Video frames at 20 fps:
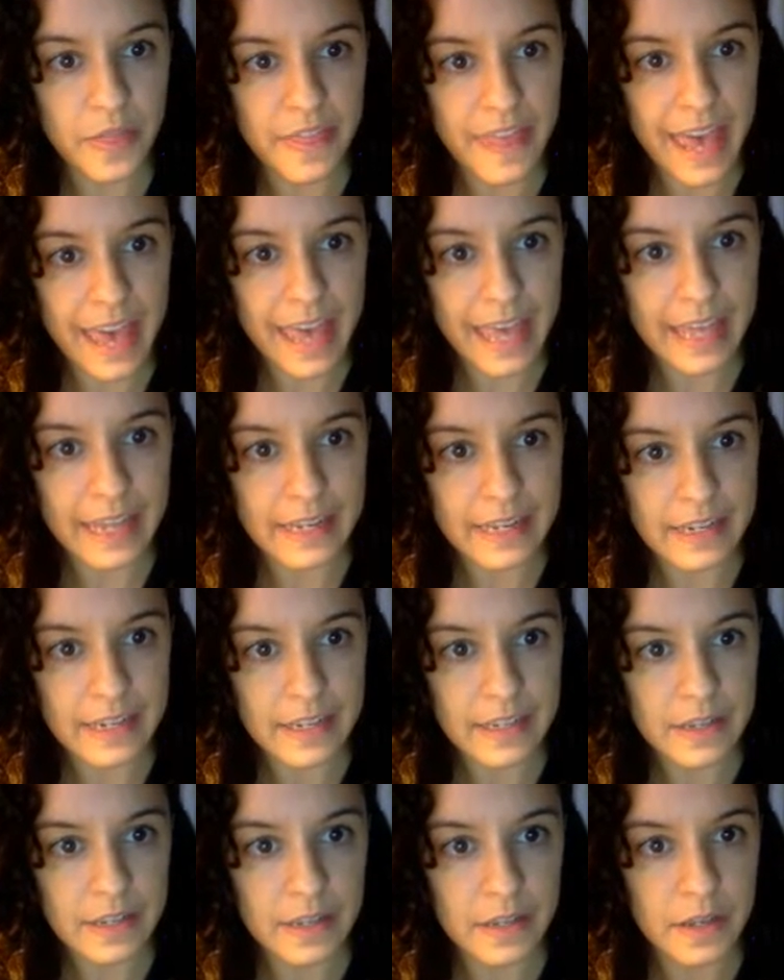So
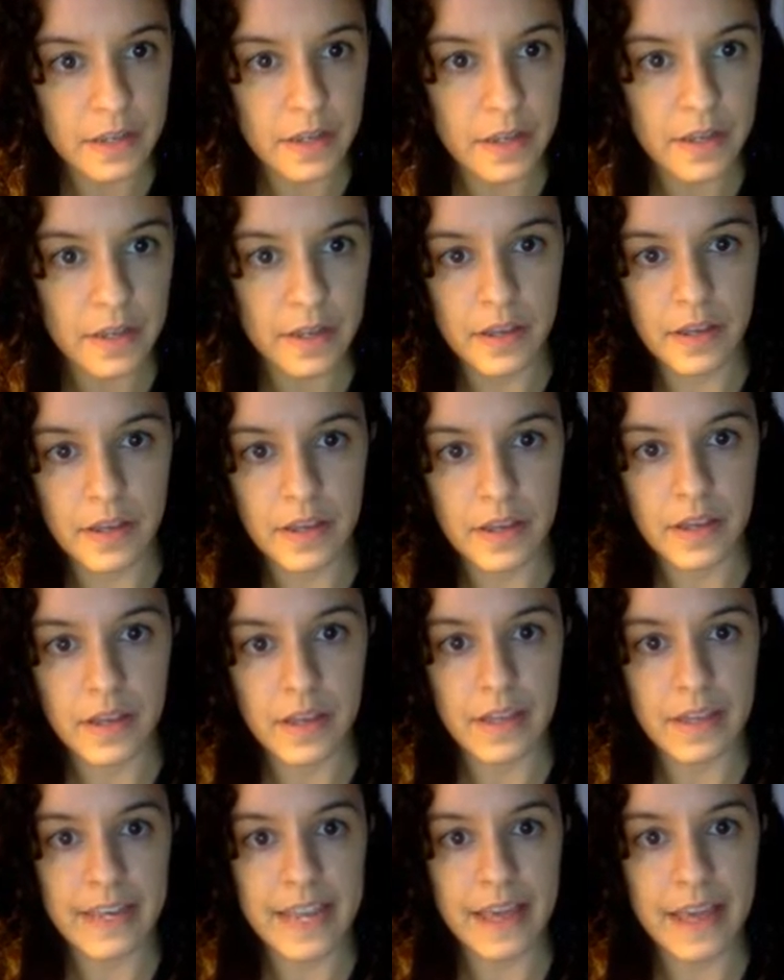then,
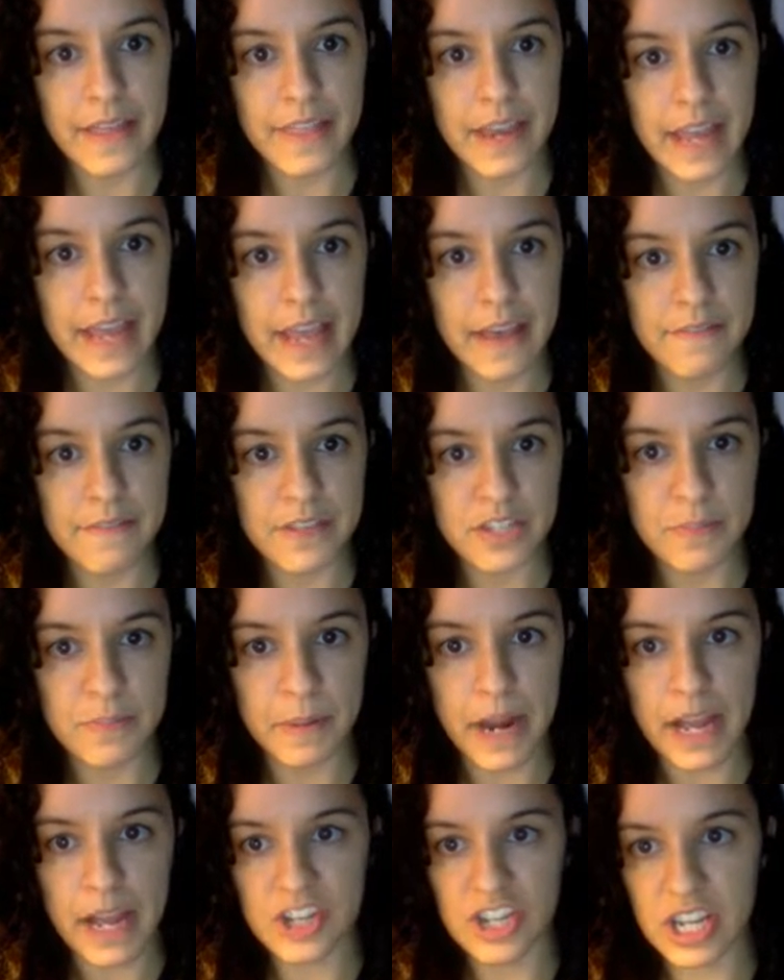now that I have this
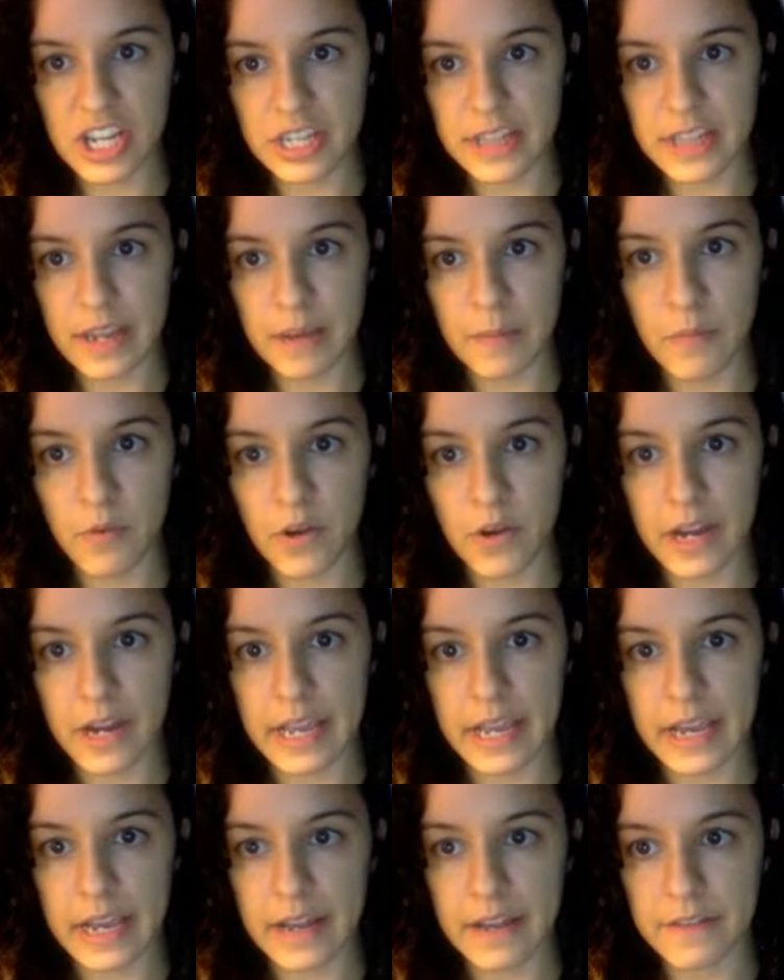project that I'm
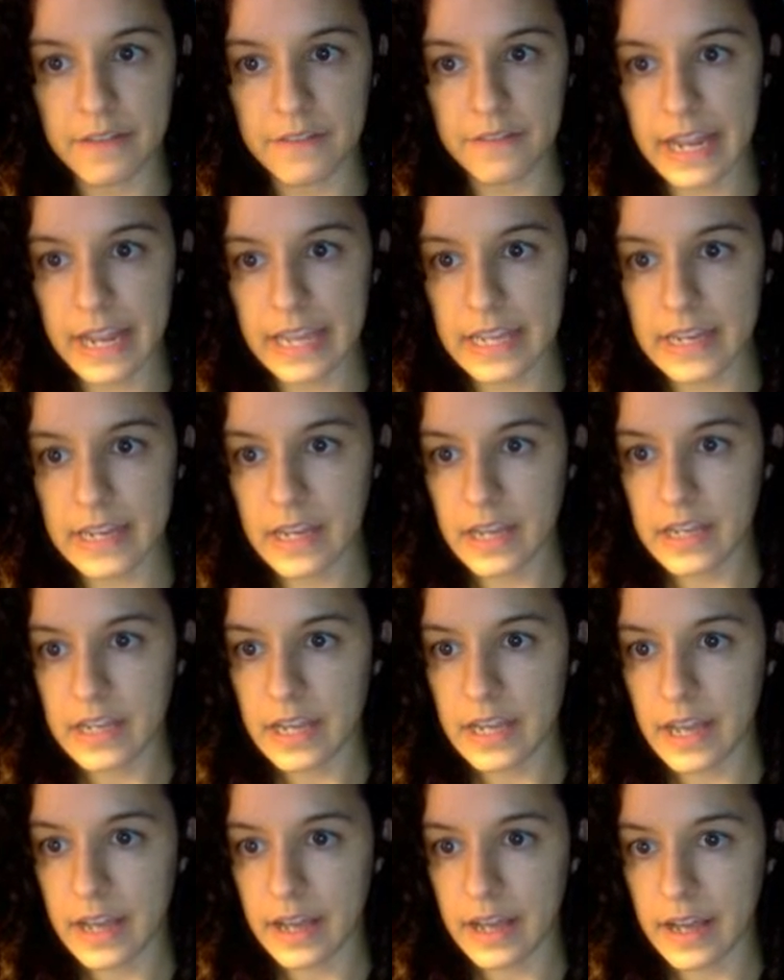working on, right,
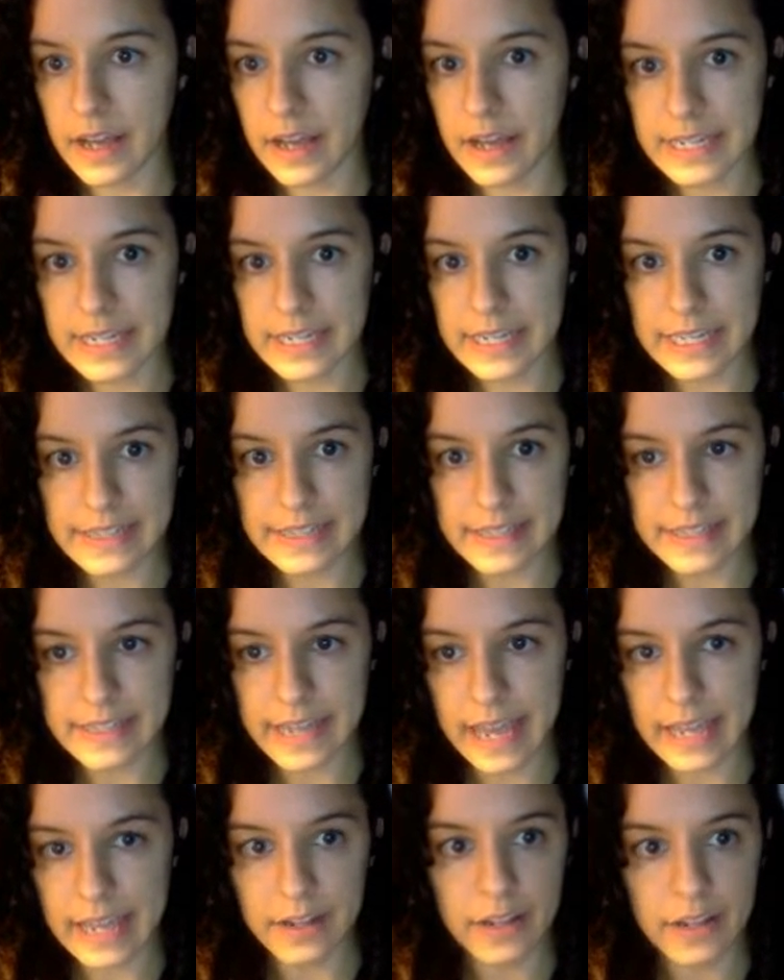it needs a
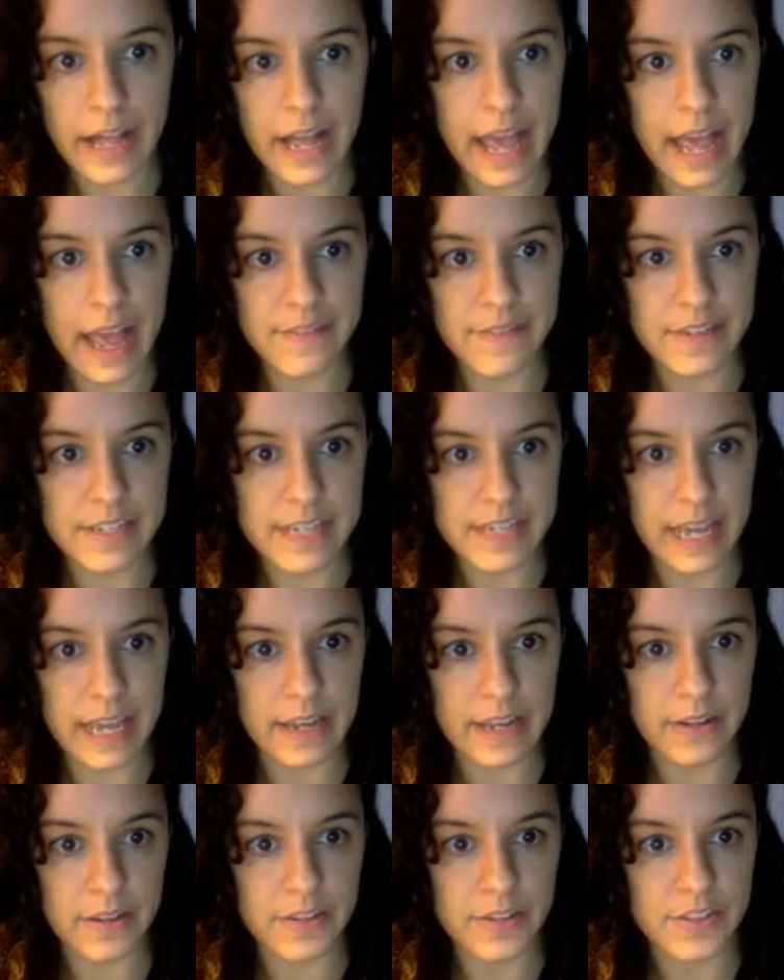title. I have a
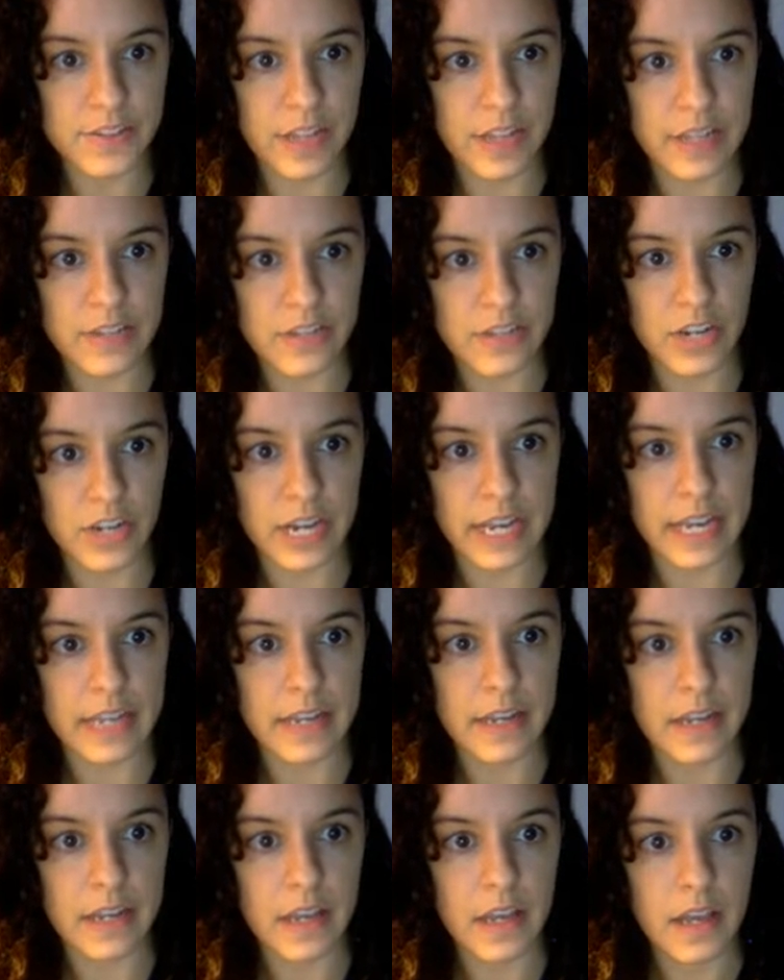title, so that's
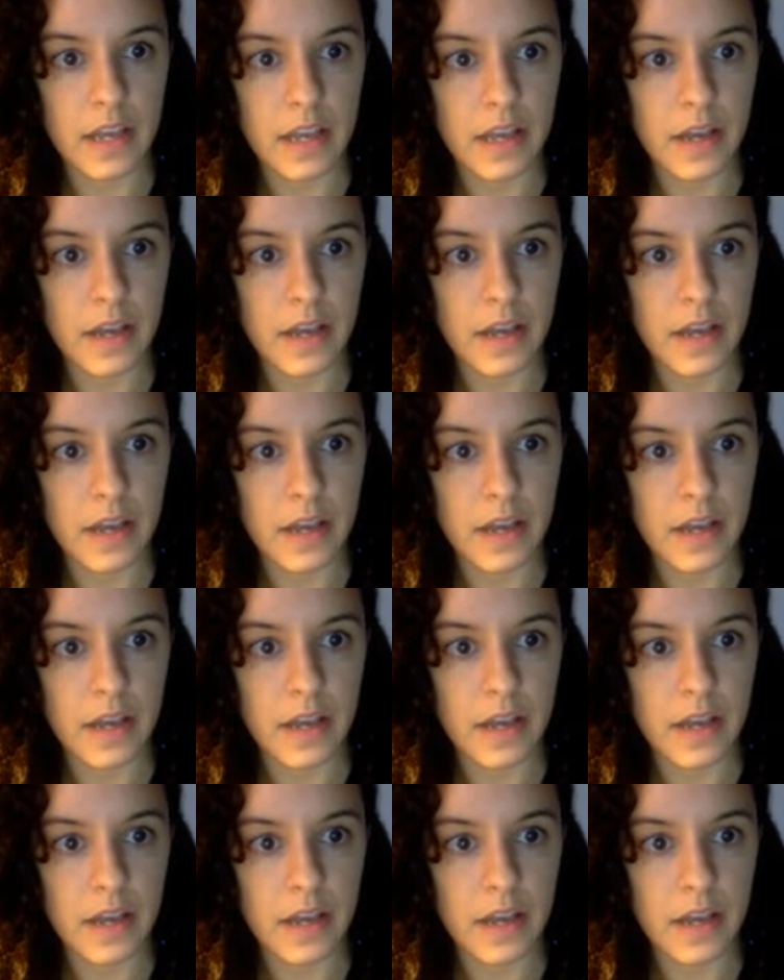great.